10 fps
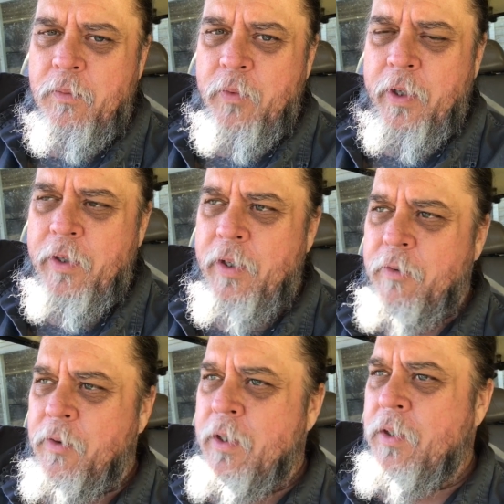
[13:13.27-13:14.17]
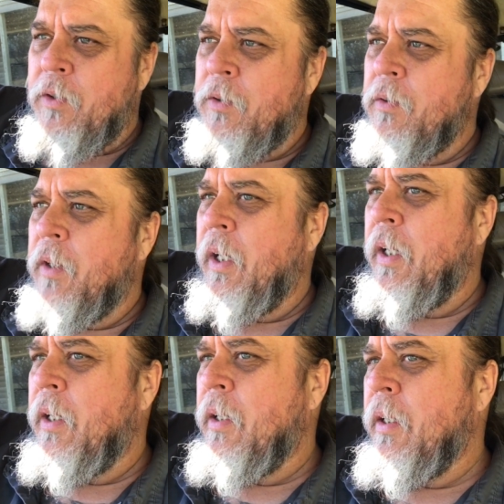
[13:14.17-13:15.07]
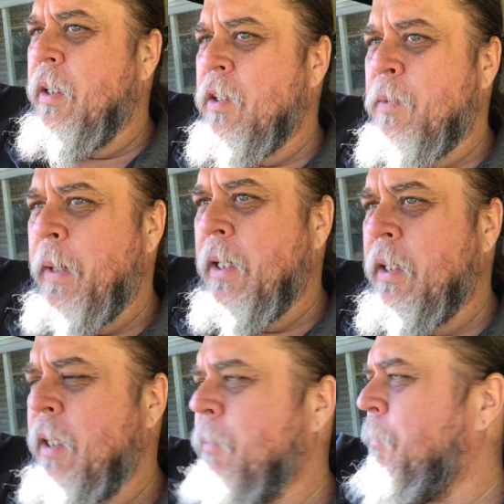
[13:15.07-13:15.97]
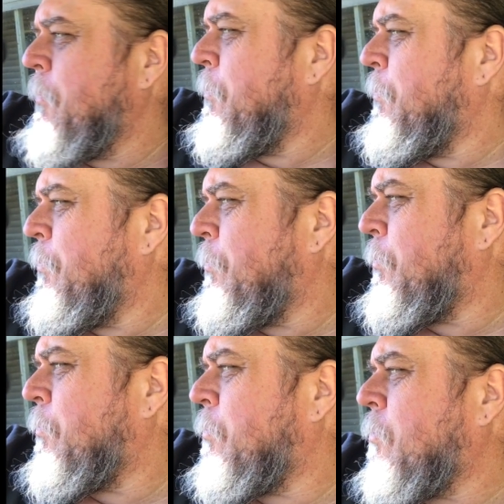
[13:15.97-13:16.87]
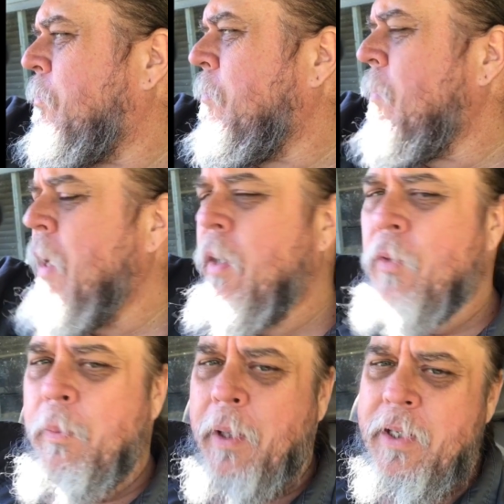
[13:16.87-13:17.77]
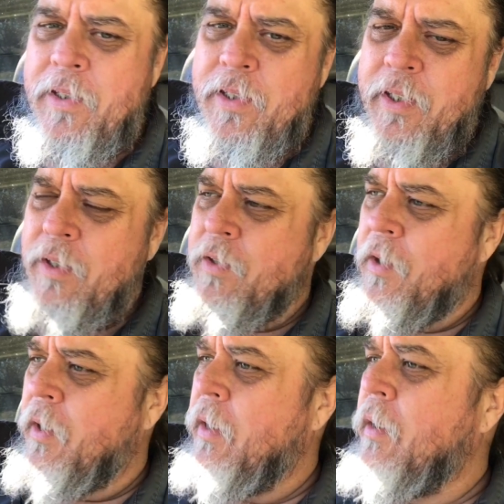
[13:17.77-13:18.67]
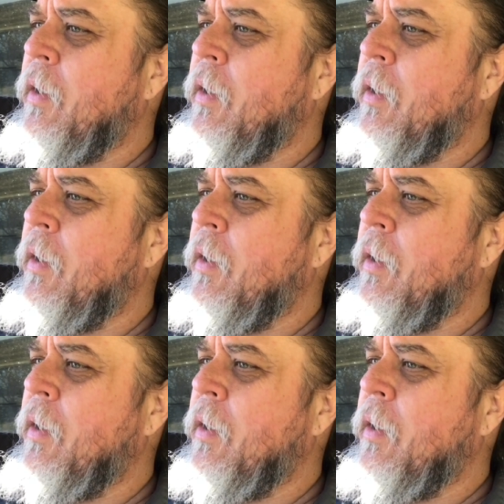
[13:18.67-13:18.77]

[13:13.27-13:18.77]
rear differential and inspect it and replace the seals on it.